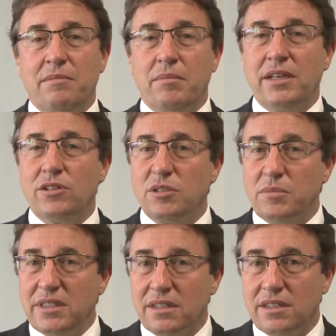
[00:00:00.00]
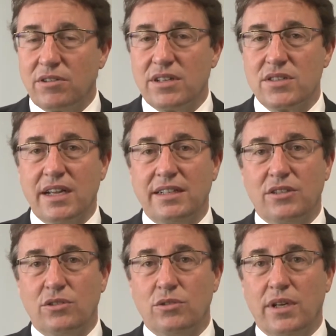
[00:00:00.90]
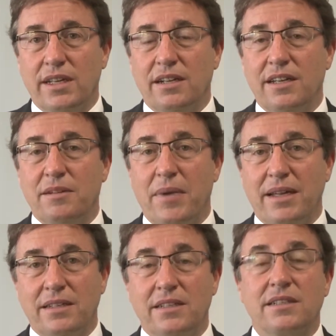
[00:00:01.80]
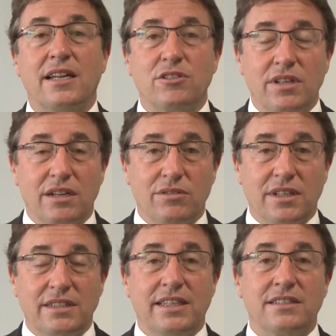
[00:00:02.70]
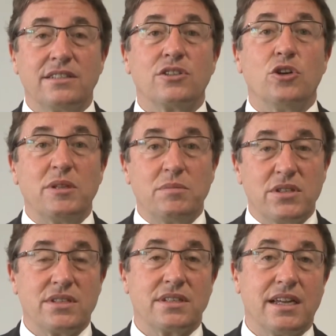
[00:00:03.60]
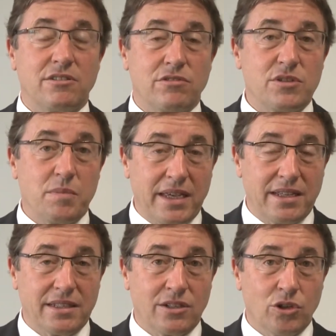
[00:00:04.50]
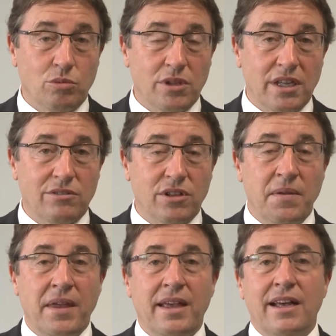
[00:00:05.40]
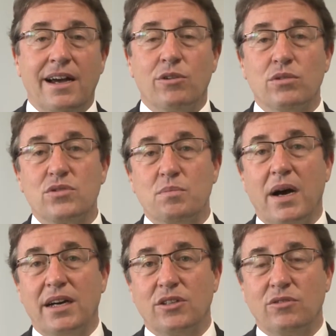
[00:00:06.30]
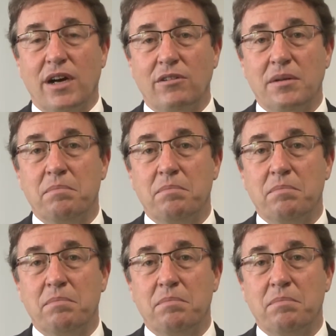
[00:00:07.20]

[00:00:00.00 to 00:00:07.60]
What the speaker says: may not immediately translate into a clear mandate at country level, and yet commitments that countries make at the global level are also part of our